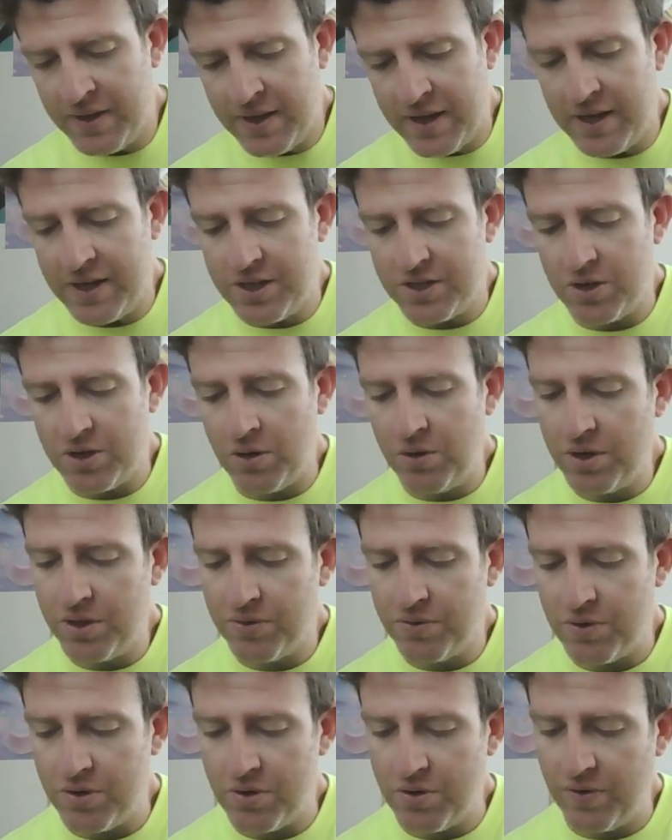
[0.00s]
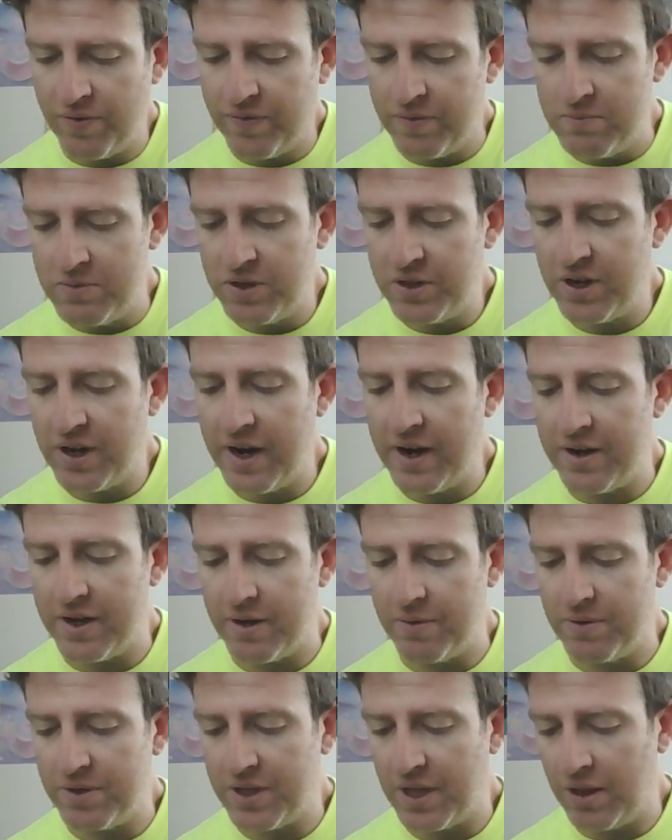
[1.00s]
It is only through
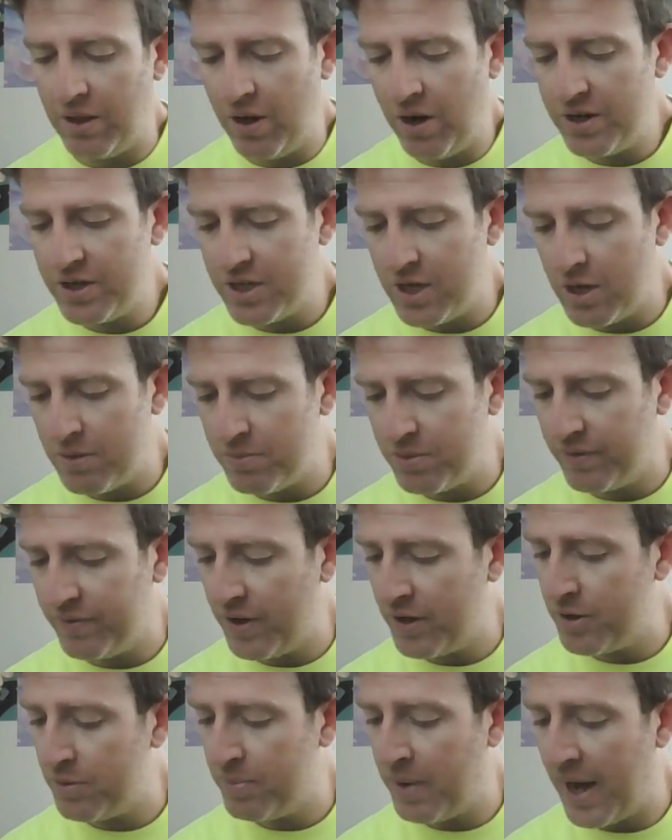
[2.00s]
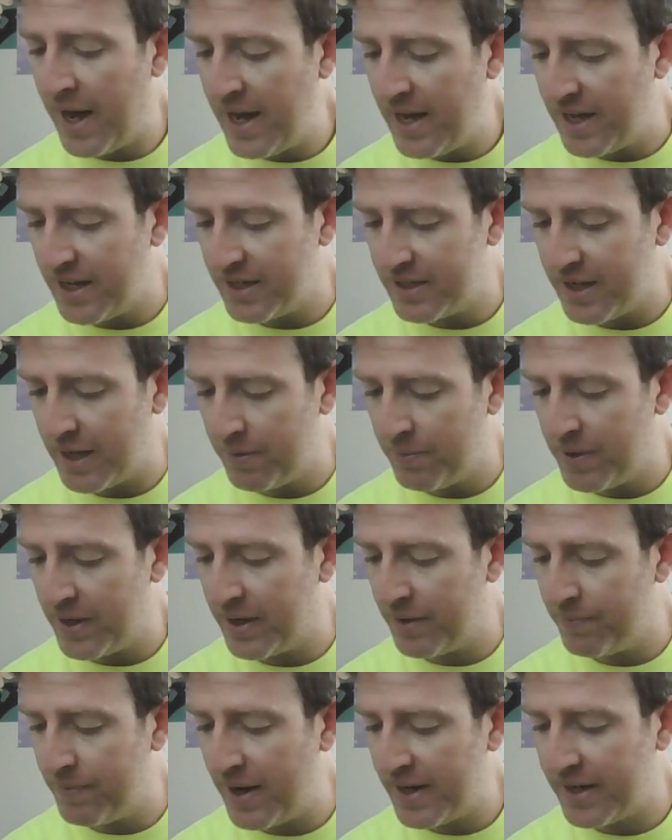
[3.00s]
familiarity with a large number of other paintings that we
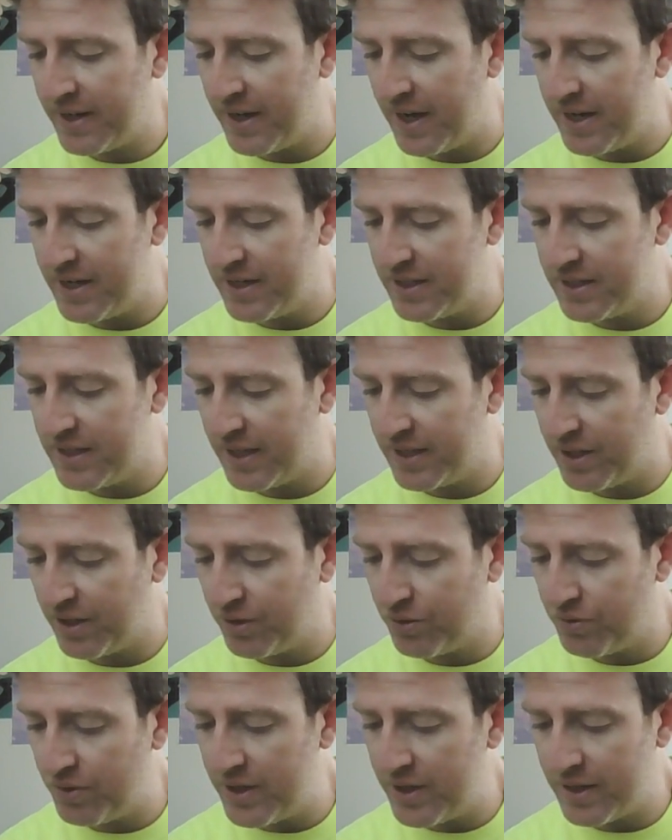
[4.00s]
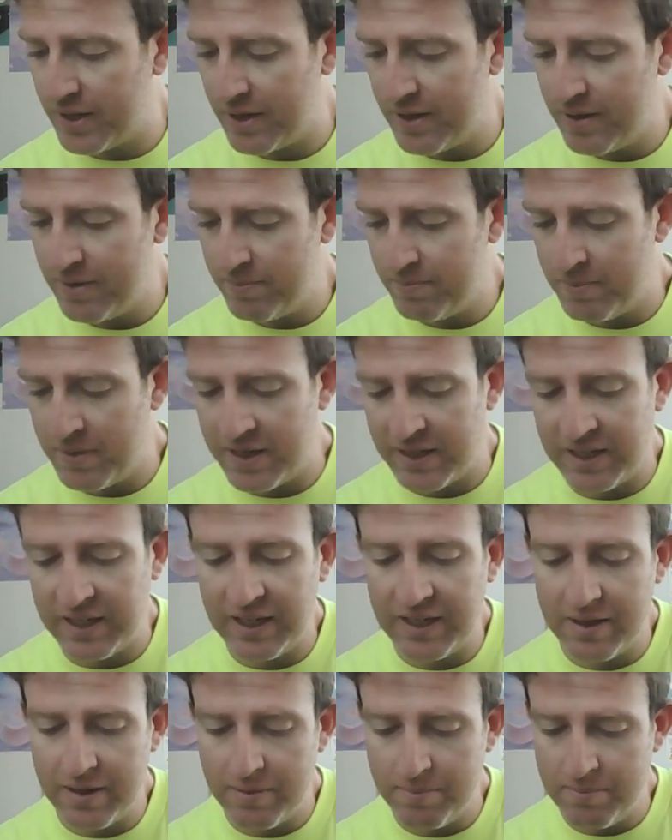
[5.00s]
can recognize that the Greek
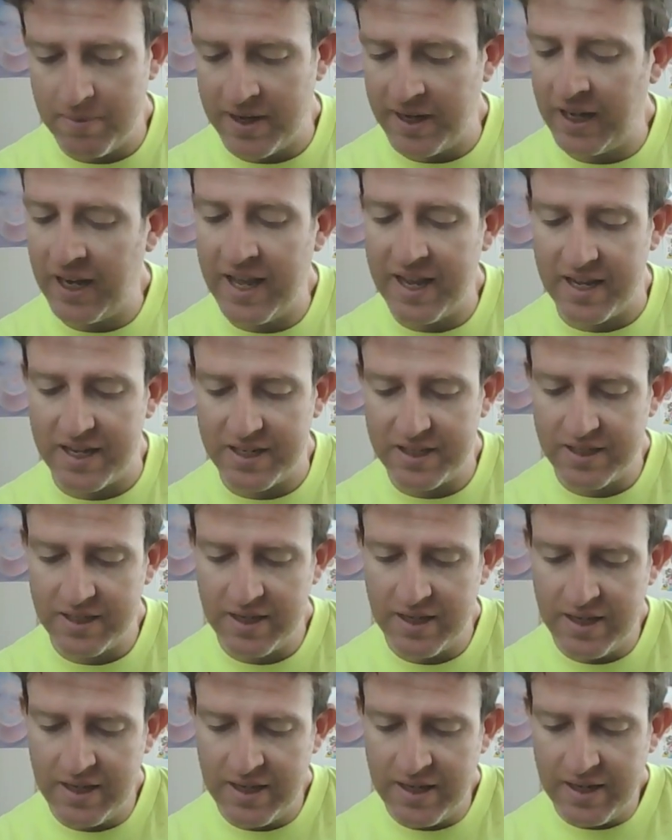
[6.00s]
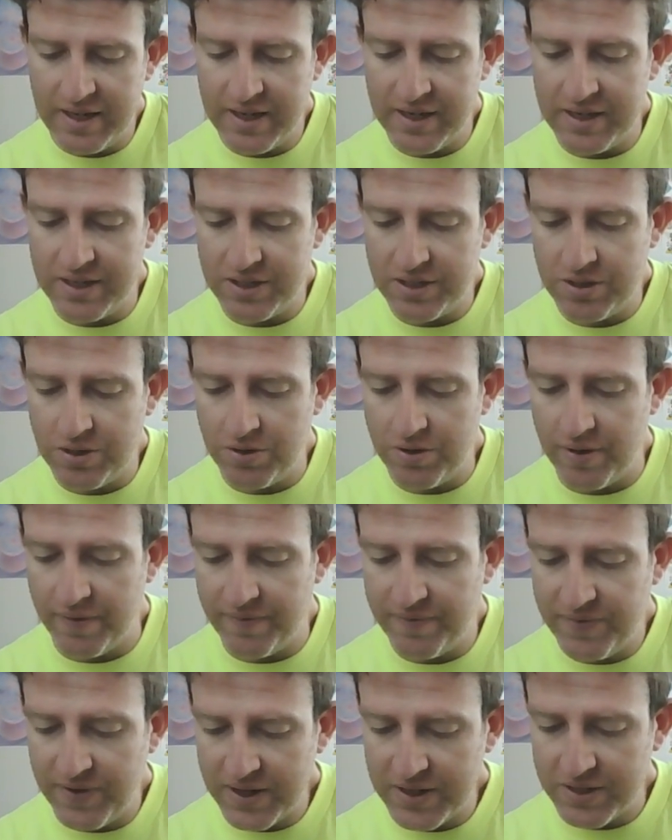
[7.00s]
Menelaus is to
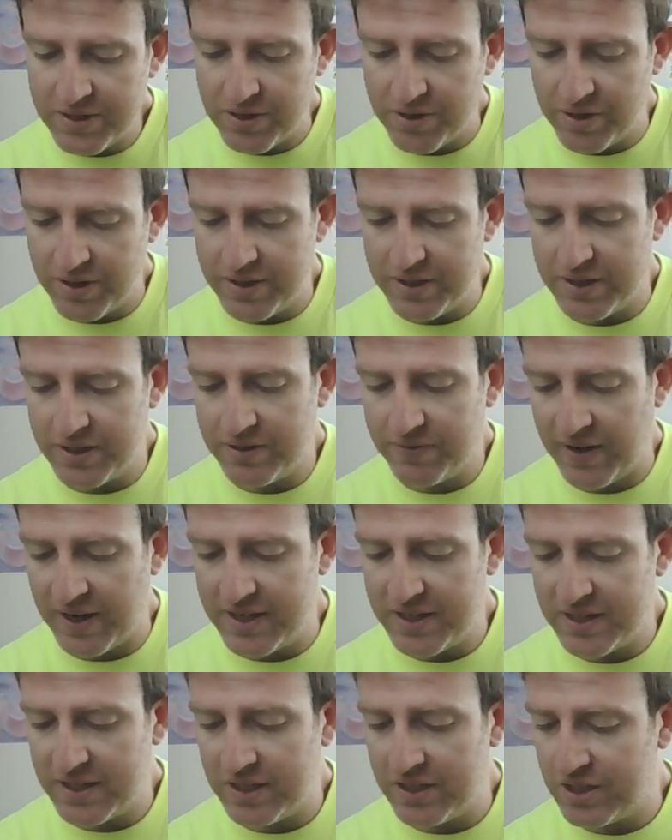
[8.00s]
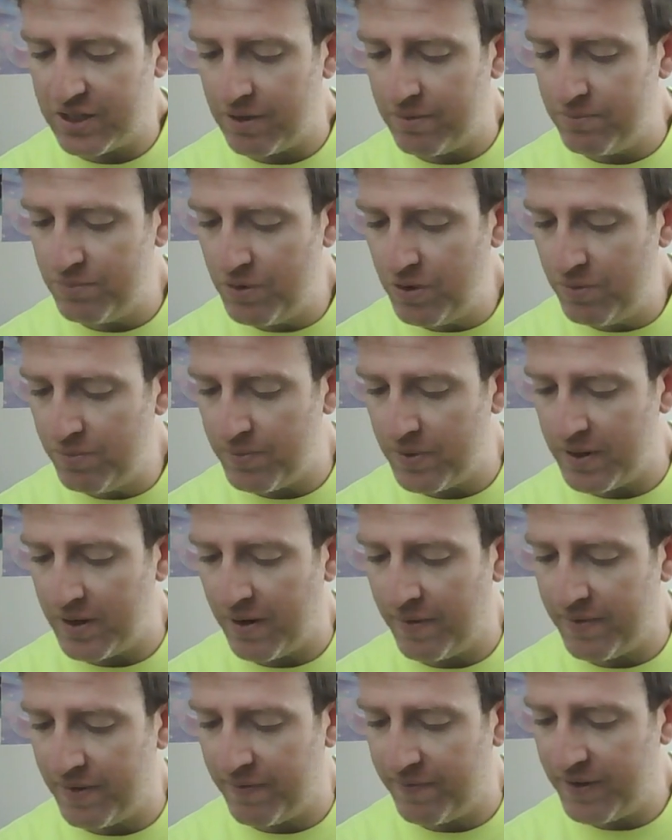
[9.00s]
the victor in this fight, since the movement
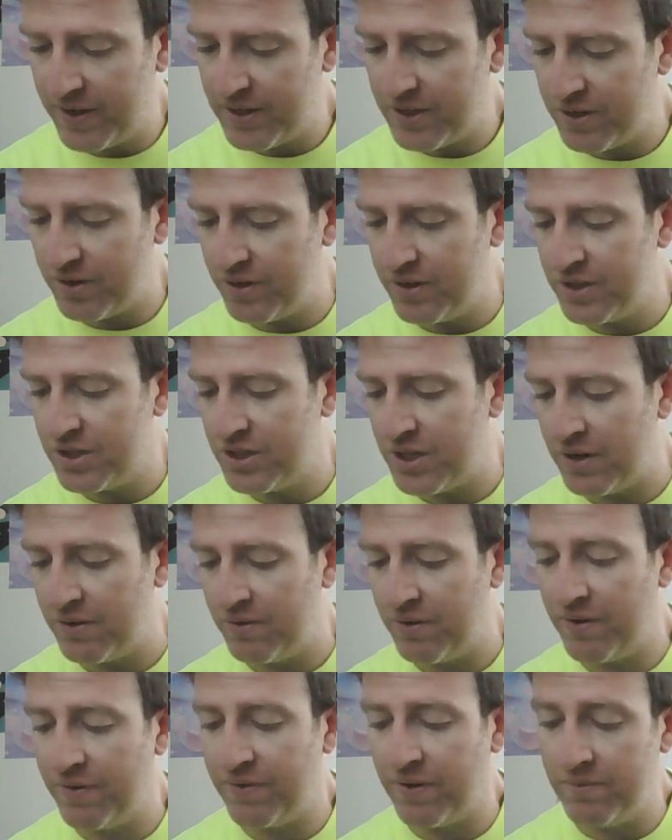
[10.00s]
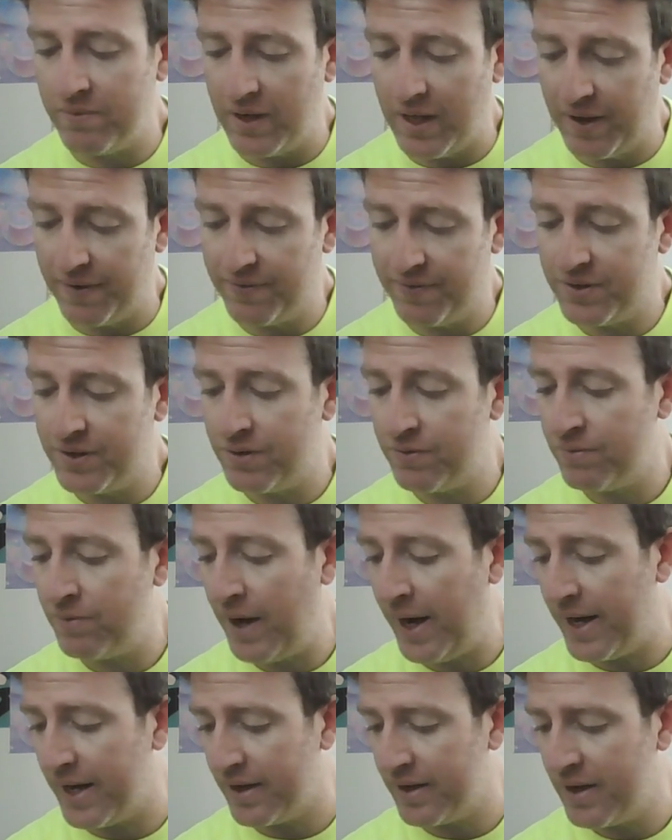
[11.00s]
of the victor is generally from left to
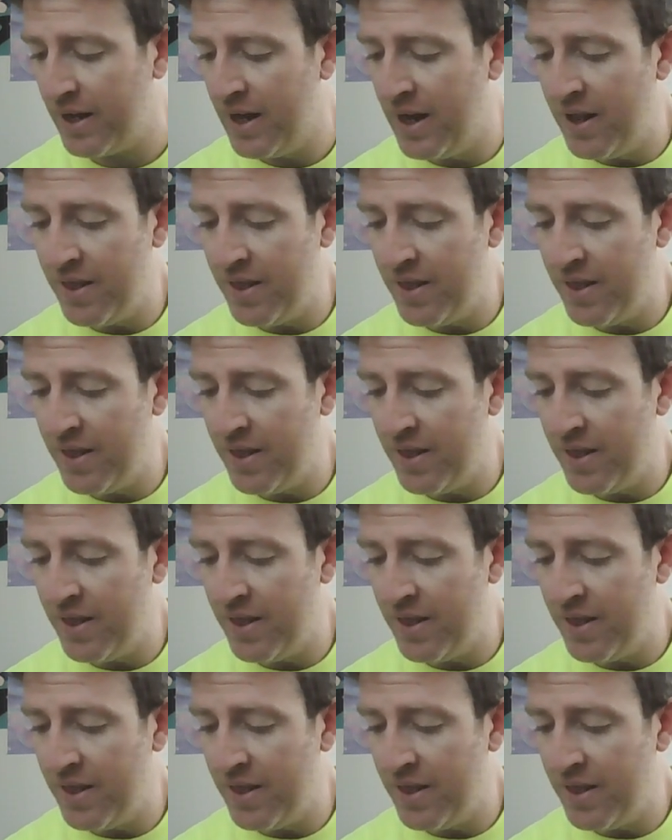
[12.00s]
right.